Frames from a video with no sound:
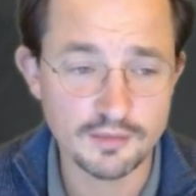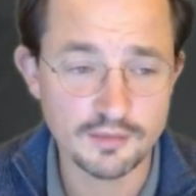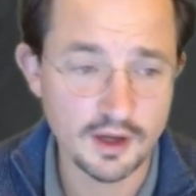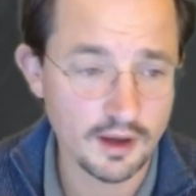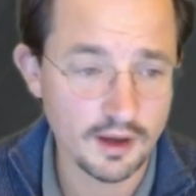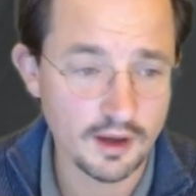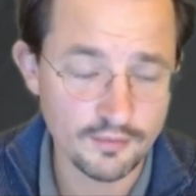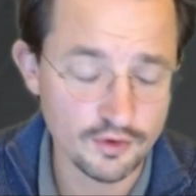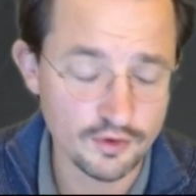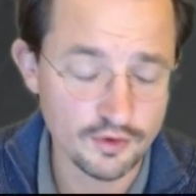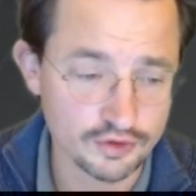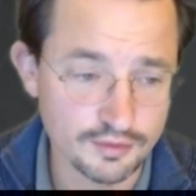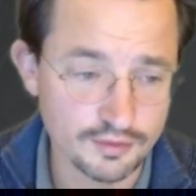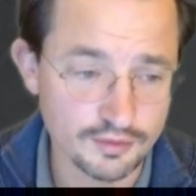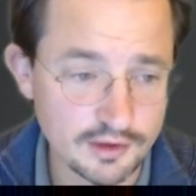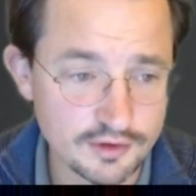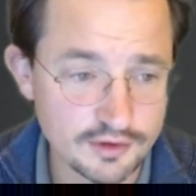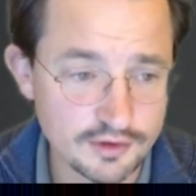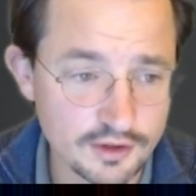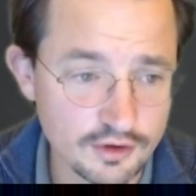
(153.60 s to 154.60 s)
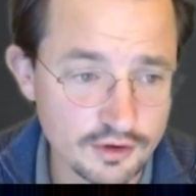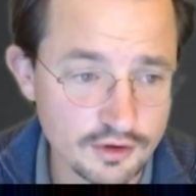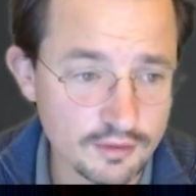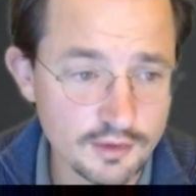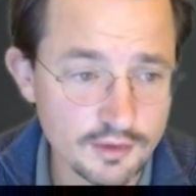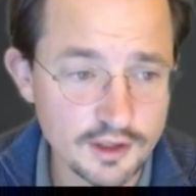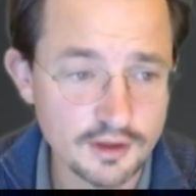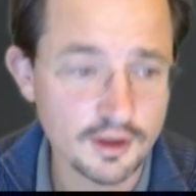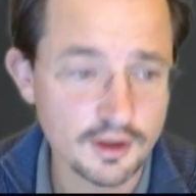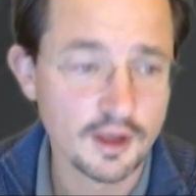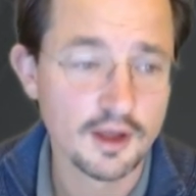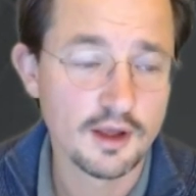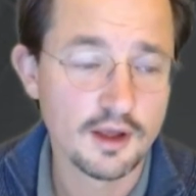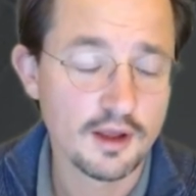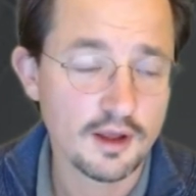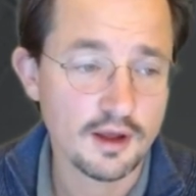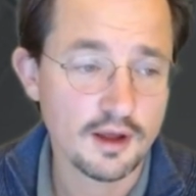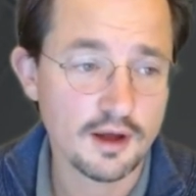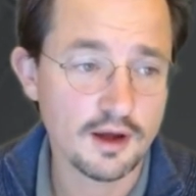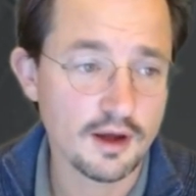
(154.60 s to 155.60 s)
news about the economy,
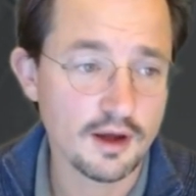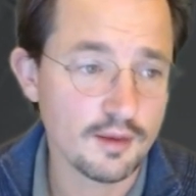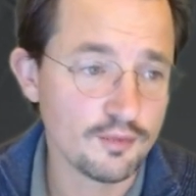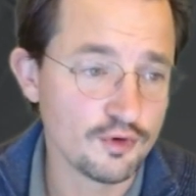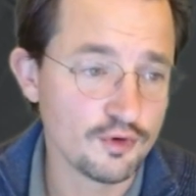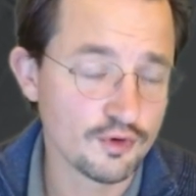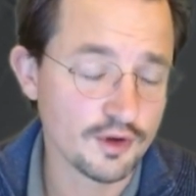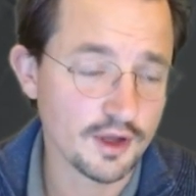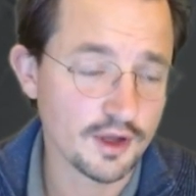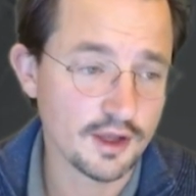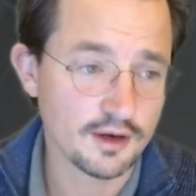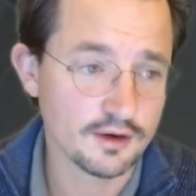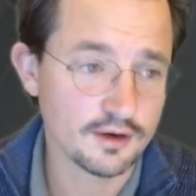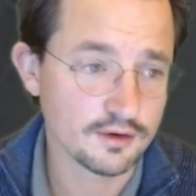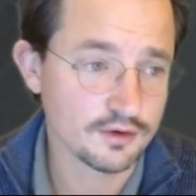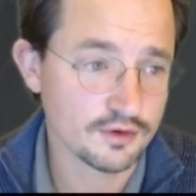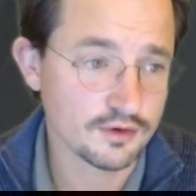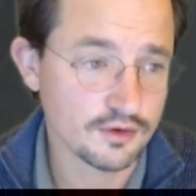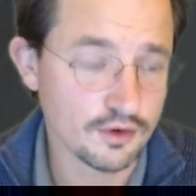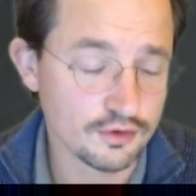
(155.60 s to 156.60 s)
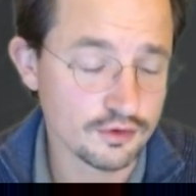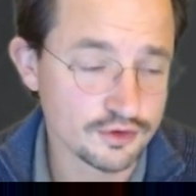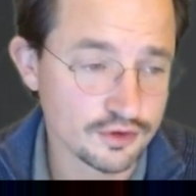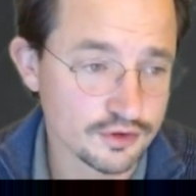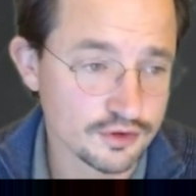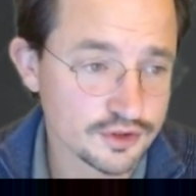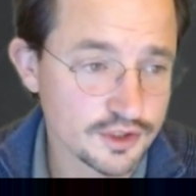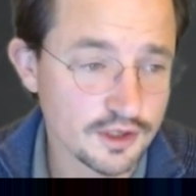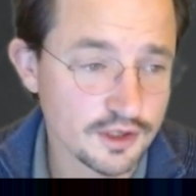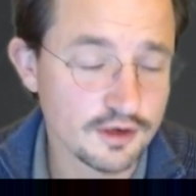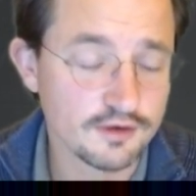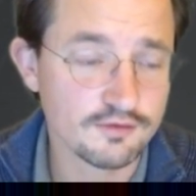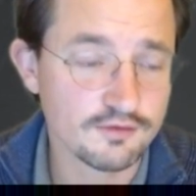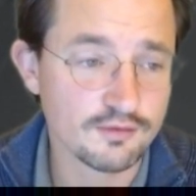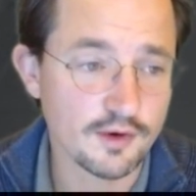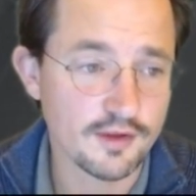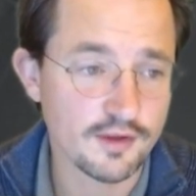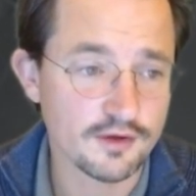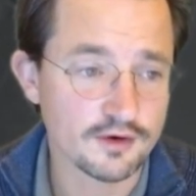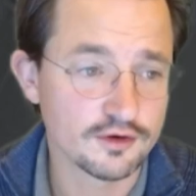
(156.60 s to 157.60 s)
you can code yourself
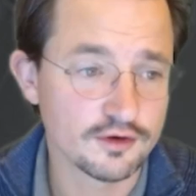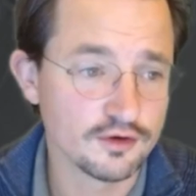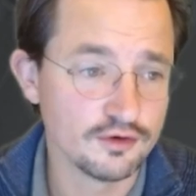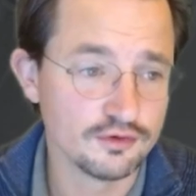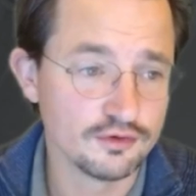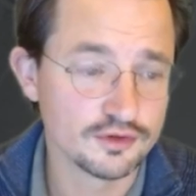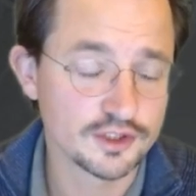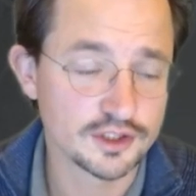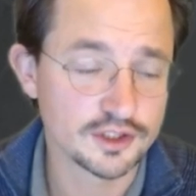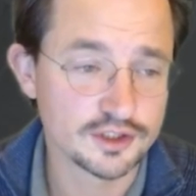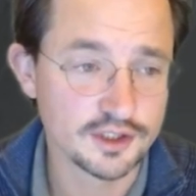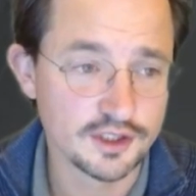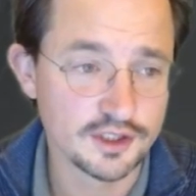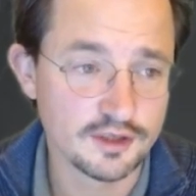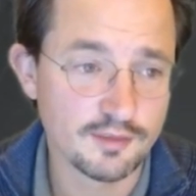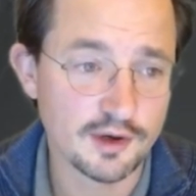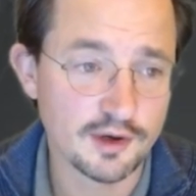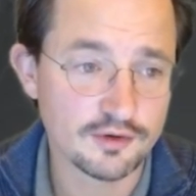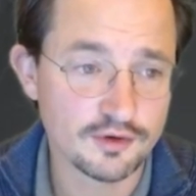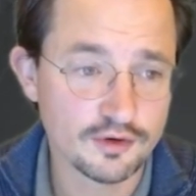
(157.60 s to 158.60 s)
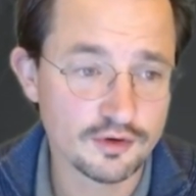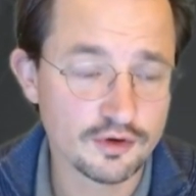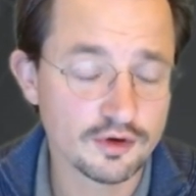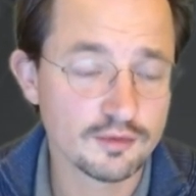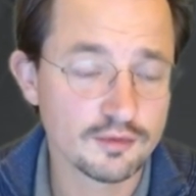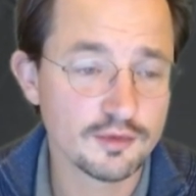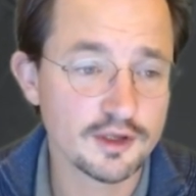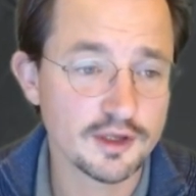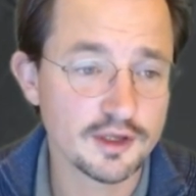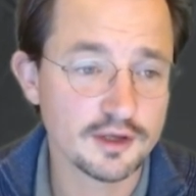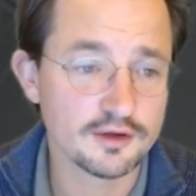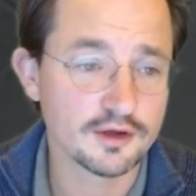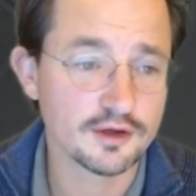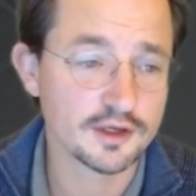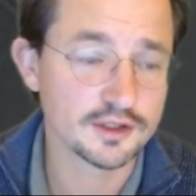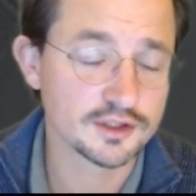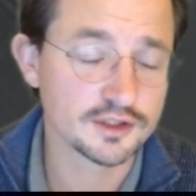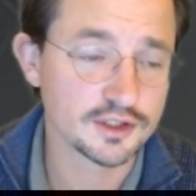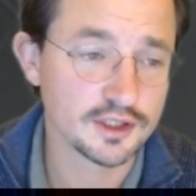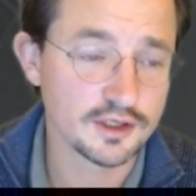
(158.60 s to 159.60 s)
whether the news is indeed about the economy, and you can
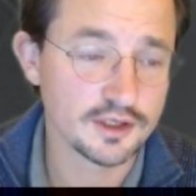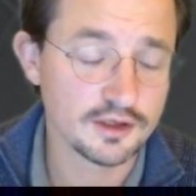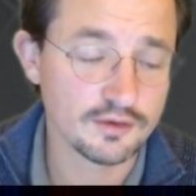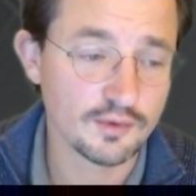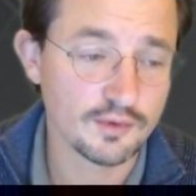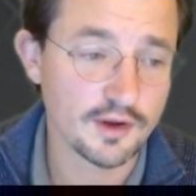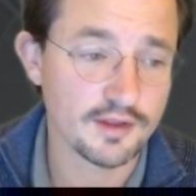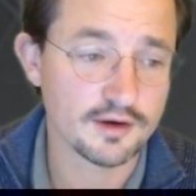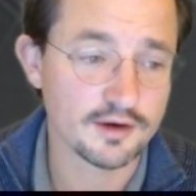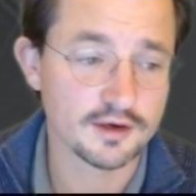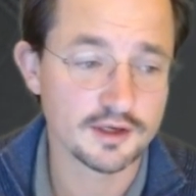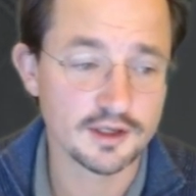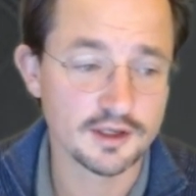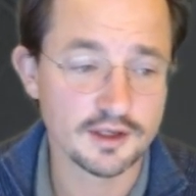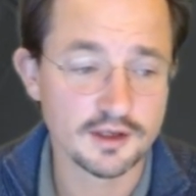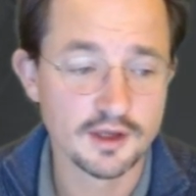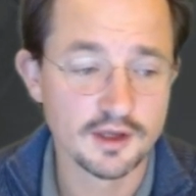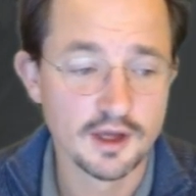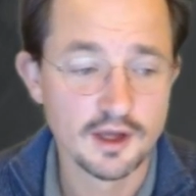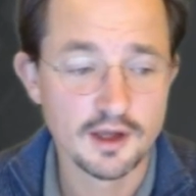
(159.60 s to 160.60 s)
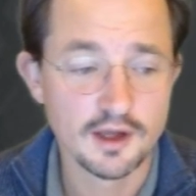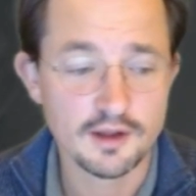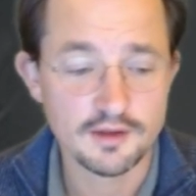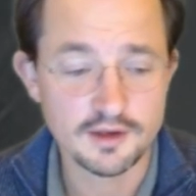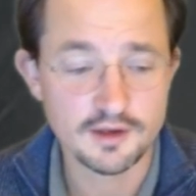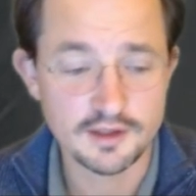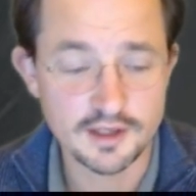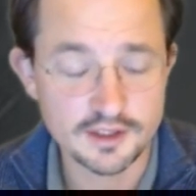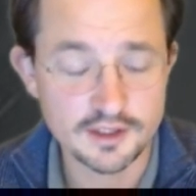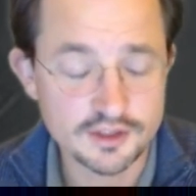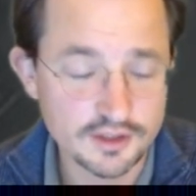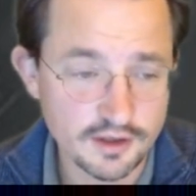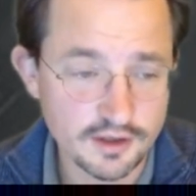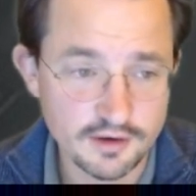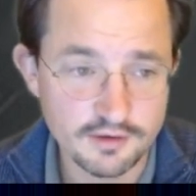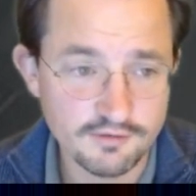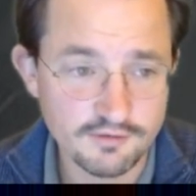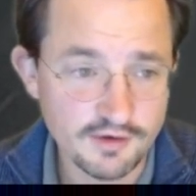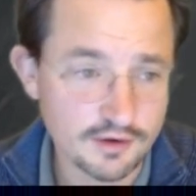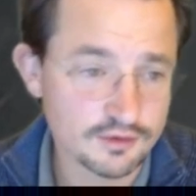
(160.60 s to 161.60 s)
see whether the dictionary
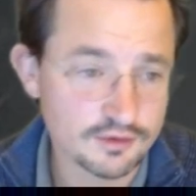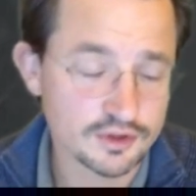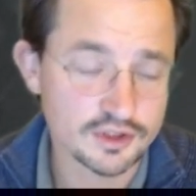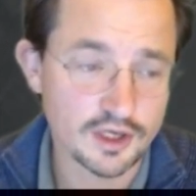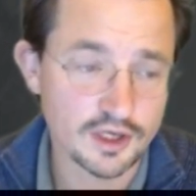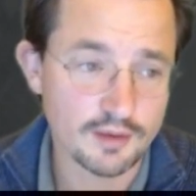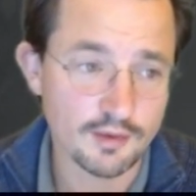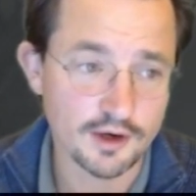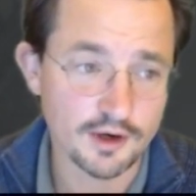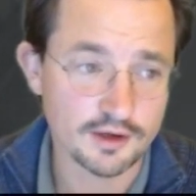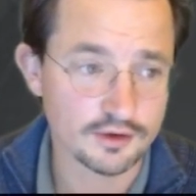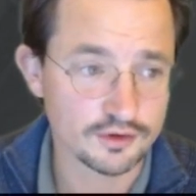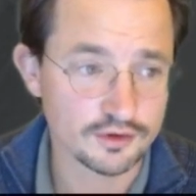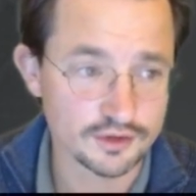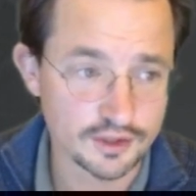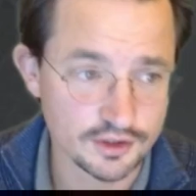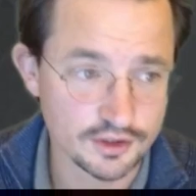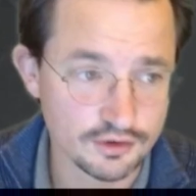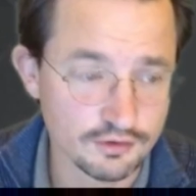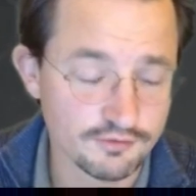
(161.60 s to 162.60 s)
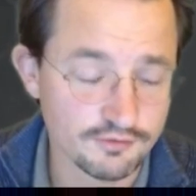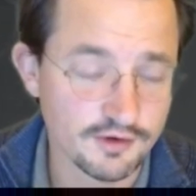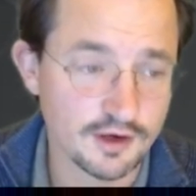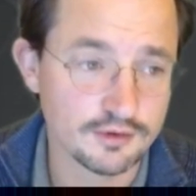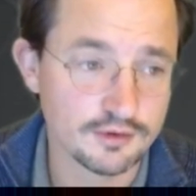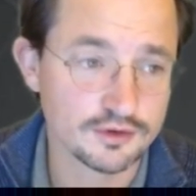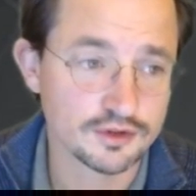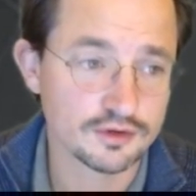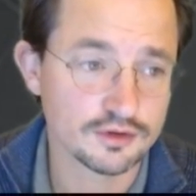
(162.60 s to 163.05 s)
found the same articles that you found.